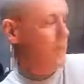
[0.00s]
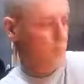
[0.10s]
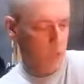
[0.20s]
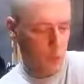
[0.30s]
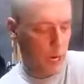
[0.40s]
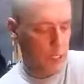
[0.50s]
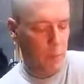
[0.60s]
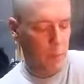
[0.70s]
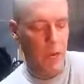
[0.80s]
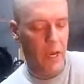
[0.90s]
hip crash
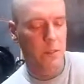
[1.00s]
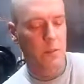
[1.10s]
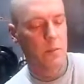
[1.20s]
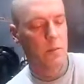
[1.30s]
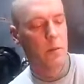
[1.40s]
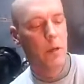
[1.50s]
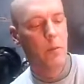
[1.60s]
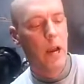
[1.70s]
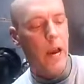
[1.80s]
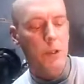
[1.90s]
pads. They
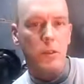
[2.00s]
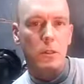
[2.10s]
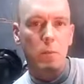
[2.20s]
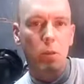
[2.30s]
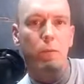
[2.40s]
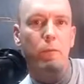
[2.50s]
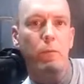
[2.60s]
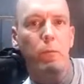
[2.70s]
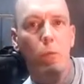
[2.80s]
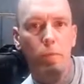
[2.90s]
were actually both
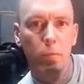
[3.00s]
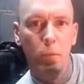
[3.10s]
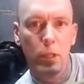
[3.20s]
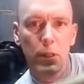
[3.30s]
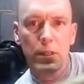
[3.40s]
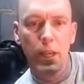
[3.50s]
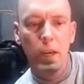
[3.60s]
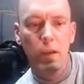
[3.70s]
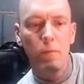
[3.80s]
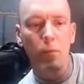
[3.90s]
for Willys
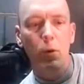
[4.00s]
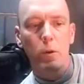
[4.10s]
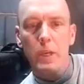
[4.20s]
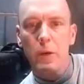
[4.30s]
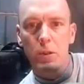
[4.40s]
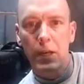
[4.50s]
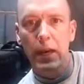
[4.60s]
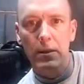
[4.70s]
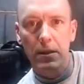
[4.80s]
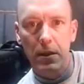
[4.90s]
and Ford. They were
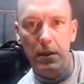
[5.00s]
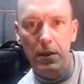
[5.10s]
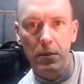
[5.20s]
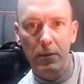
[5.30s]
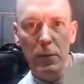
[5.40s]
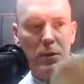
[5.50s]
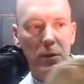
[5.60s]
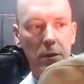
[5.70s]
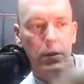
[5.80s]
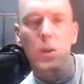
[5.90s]
side stitched
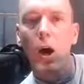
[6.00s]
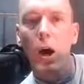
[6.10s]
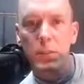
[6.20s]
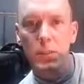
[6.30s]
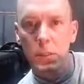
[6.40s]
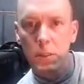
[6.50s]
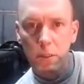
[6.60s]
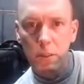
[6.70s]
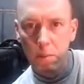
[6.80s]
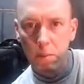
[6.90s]
versus top stitched
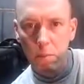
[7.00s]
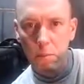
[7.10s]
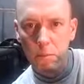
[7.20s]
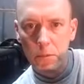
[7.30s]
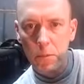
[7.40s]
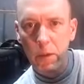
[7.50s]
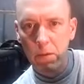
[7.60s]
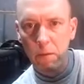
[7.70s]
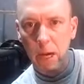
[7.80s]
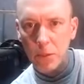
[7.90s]
that some
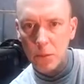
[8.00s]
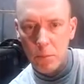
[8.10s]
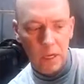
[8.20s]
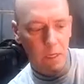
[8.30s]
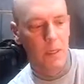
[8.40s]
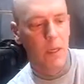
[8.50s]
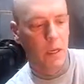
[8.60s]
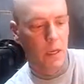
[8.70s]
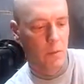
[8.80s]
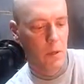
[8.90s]
manufacturers make
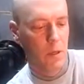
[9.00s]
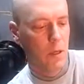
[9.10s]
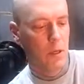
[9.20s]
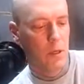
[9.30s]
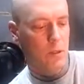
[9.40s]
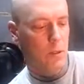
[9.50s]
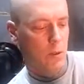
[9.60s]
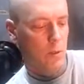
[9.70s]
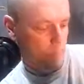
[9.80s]
today. So